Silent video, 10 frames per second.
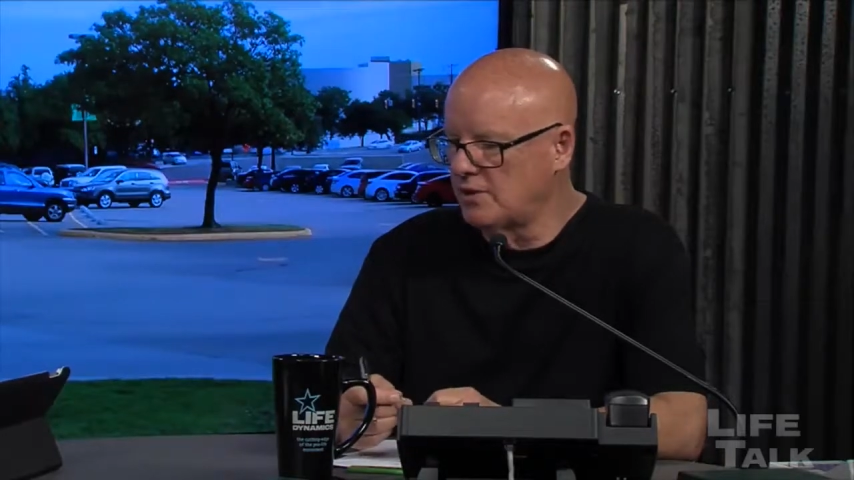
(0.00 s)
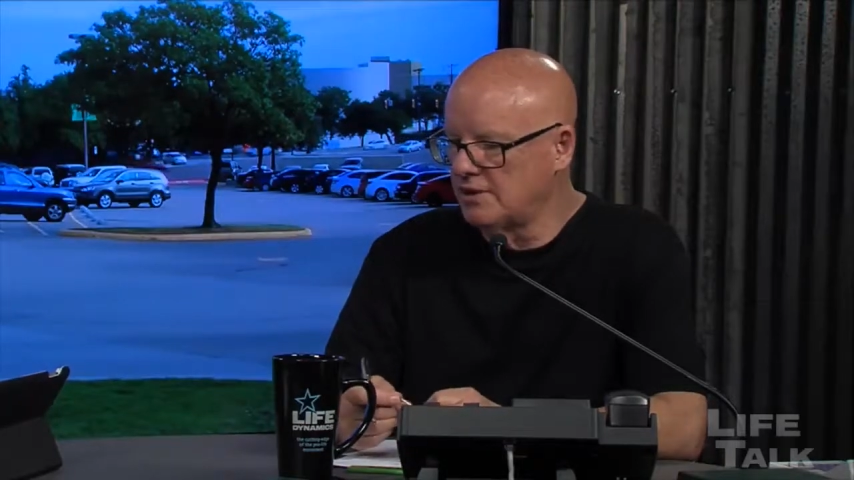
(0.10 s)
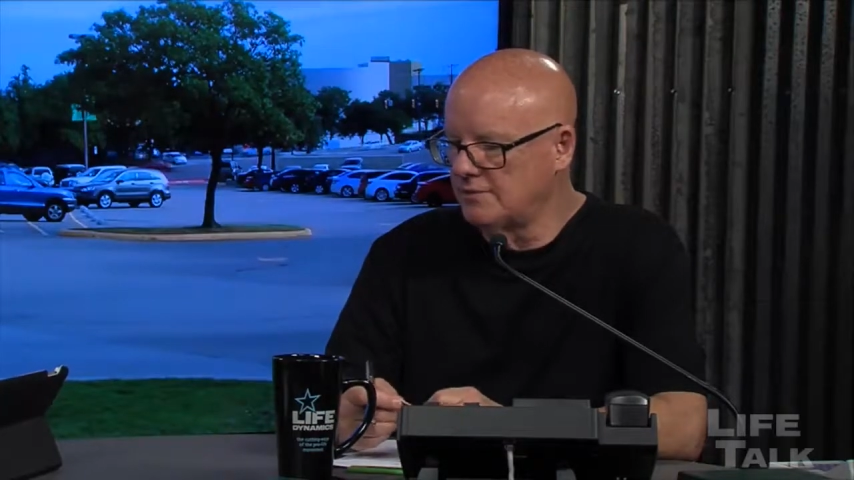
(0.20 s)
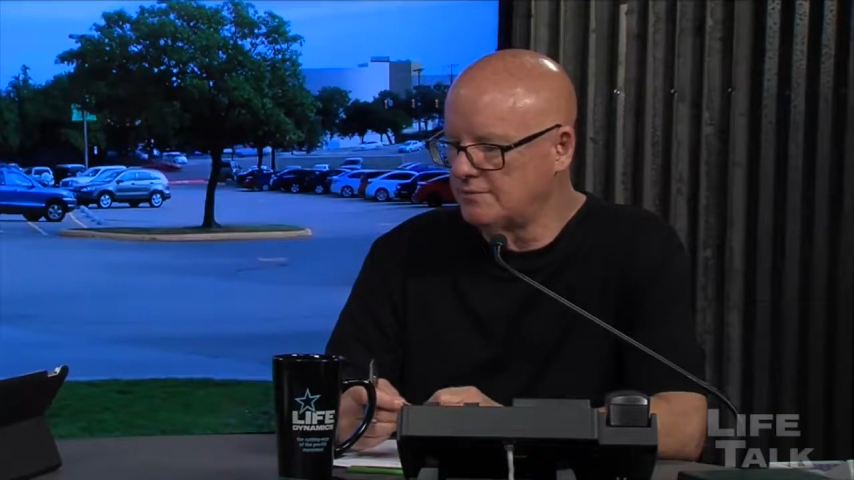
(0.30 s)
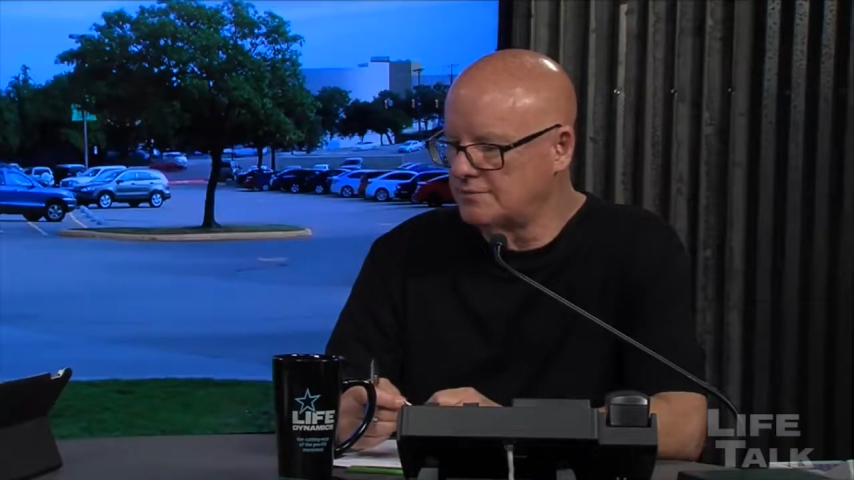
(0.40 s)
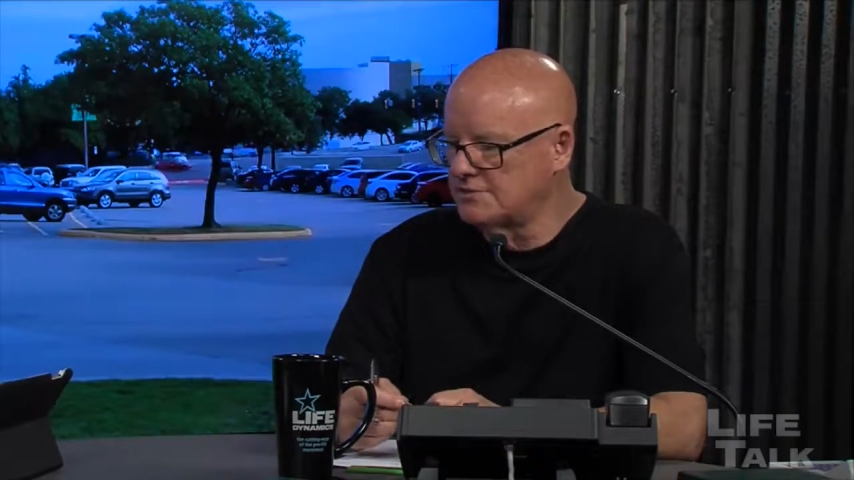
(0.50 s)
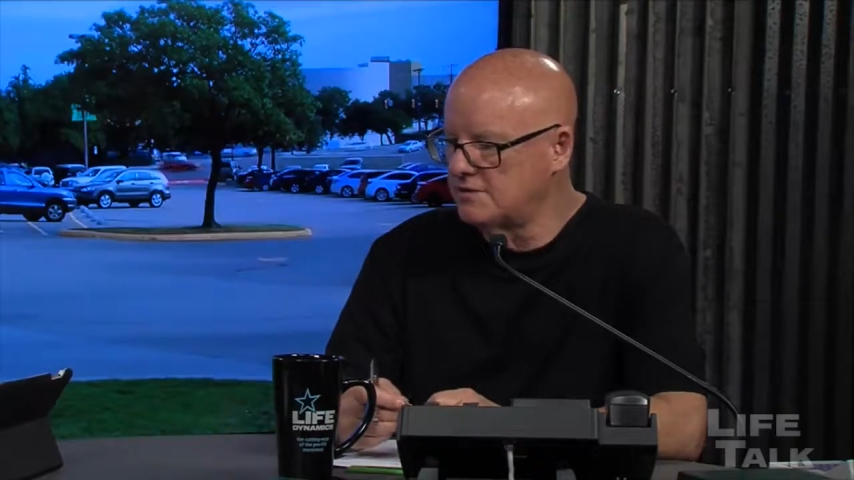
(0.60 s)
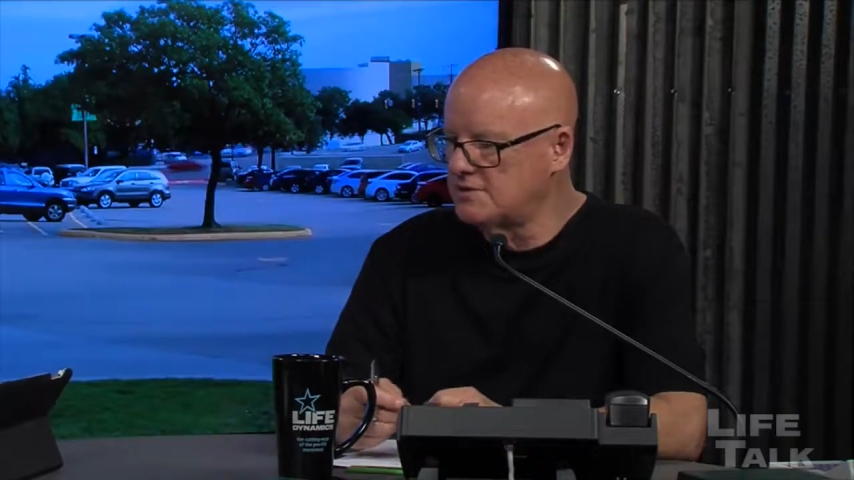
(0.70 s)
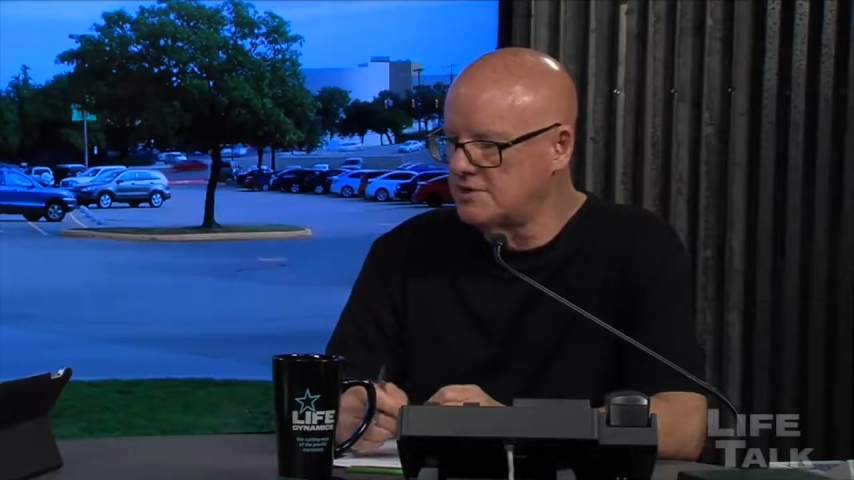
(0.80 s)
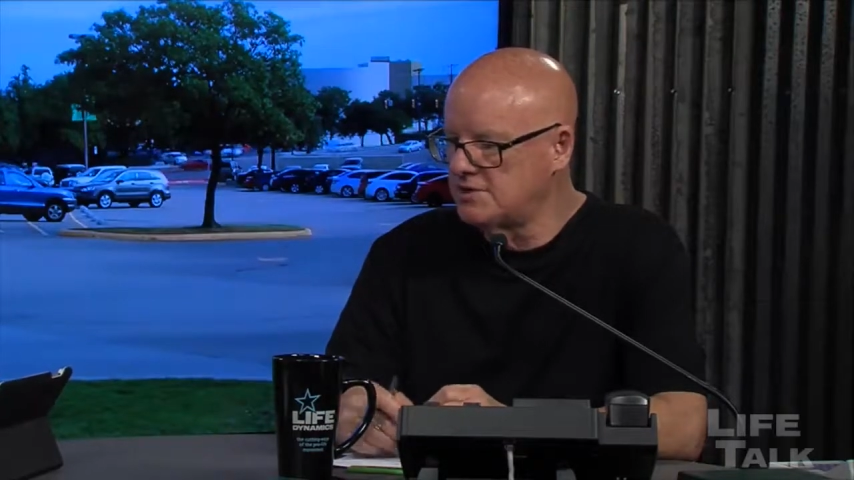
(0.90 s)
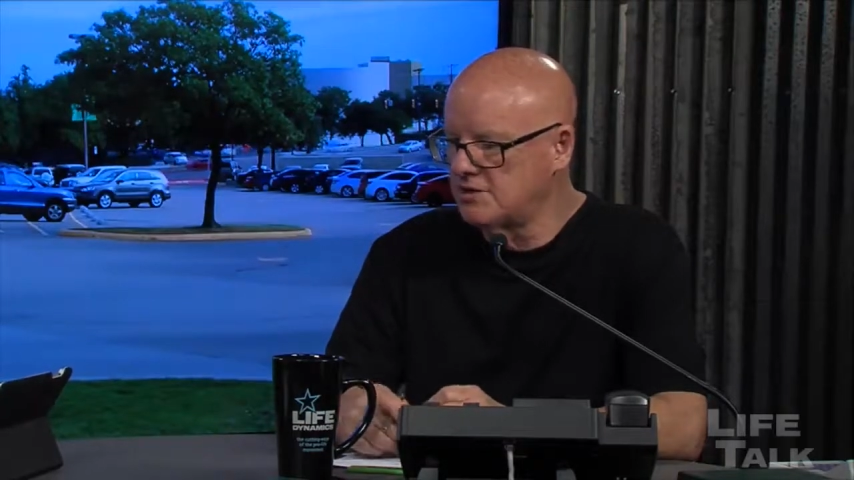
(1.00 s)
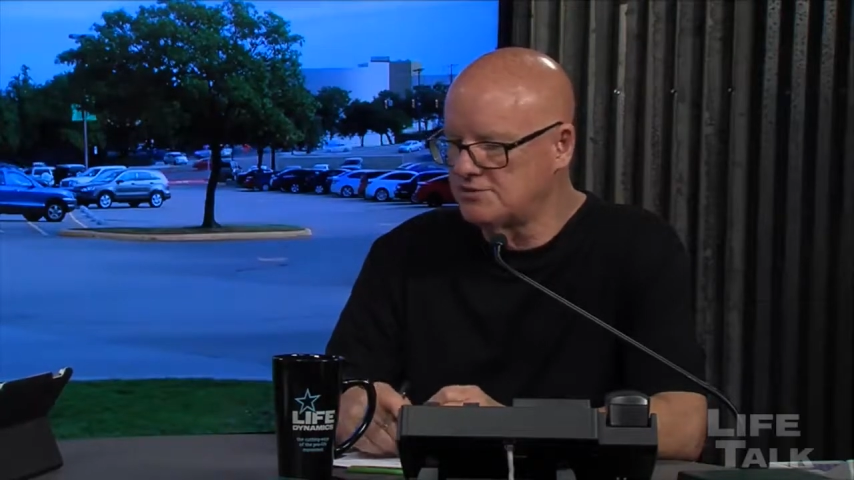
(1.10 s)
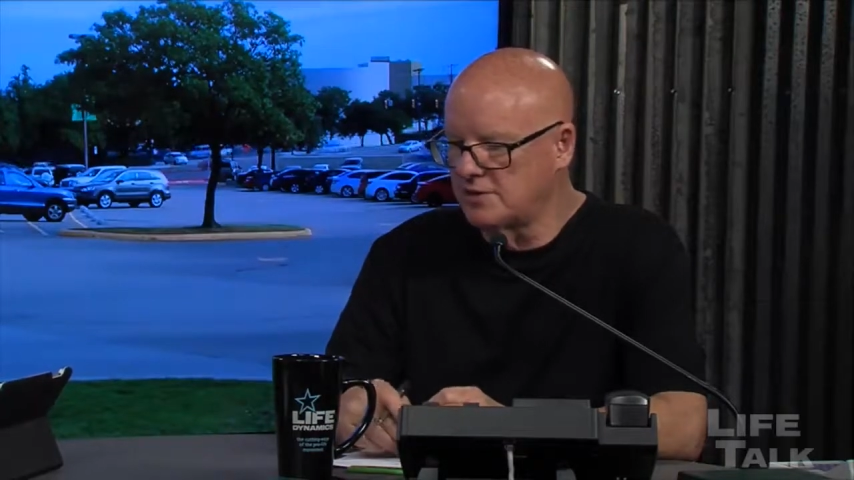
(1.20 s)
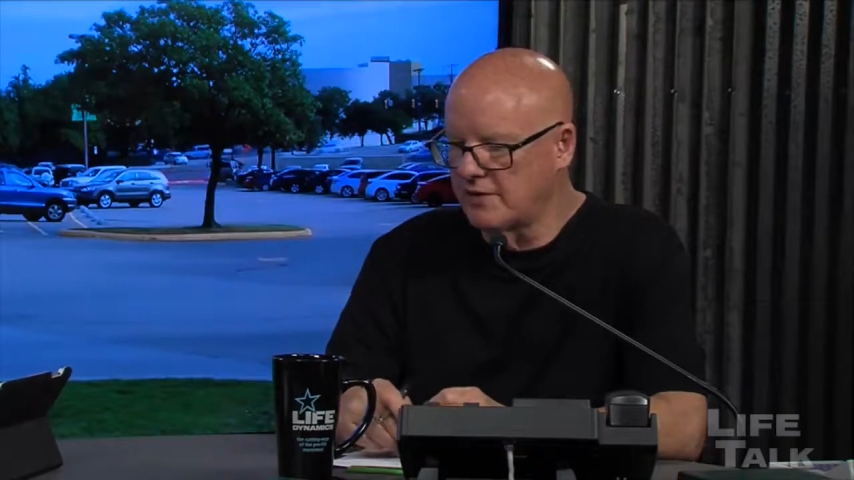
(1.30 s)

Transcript: you as soon as this show's over.